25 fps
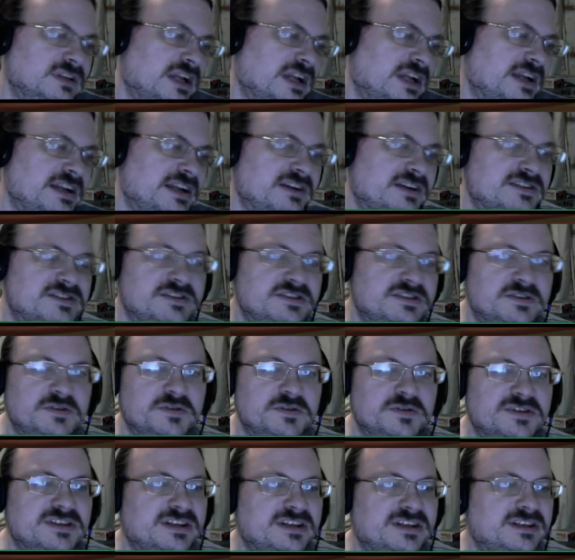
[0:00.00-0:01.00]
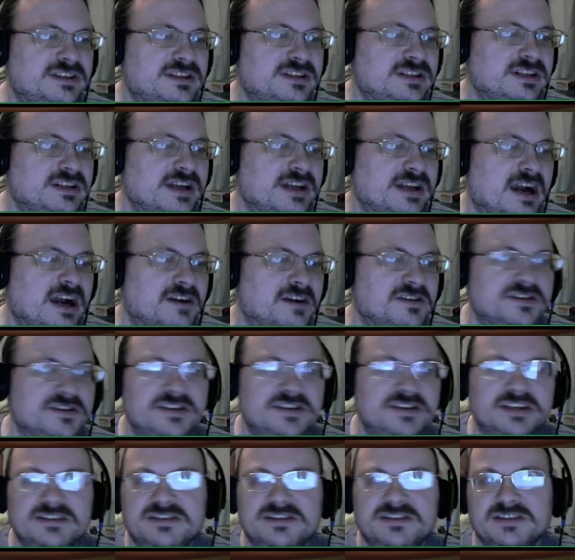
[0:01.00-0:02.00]
And here's those character
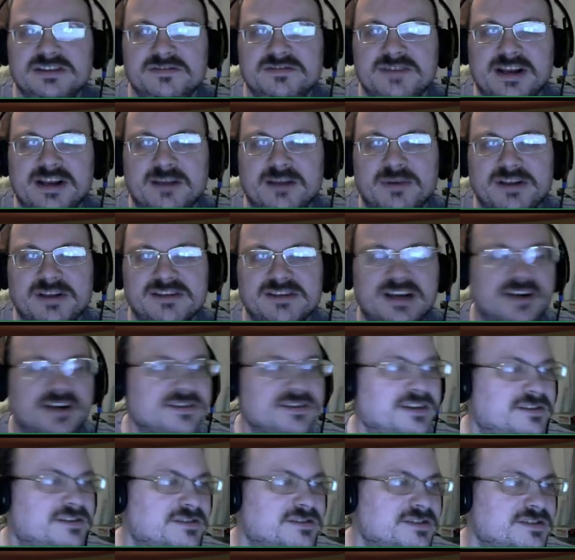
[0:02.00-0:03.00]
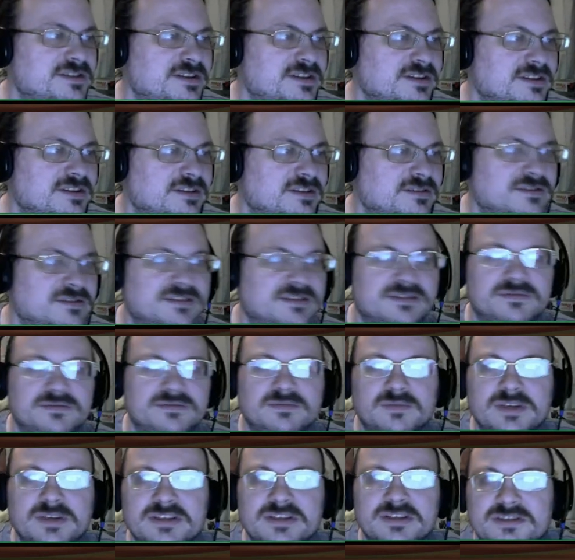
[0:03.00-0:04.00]
sheets if anybody's actually interested in those,
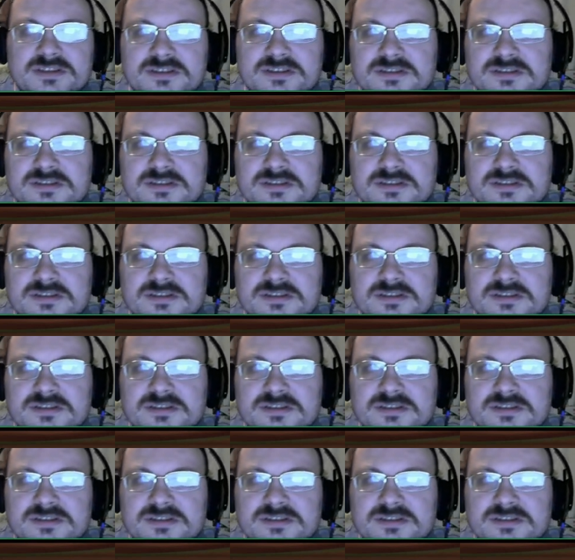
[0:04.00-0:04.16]
which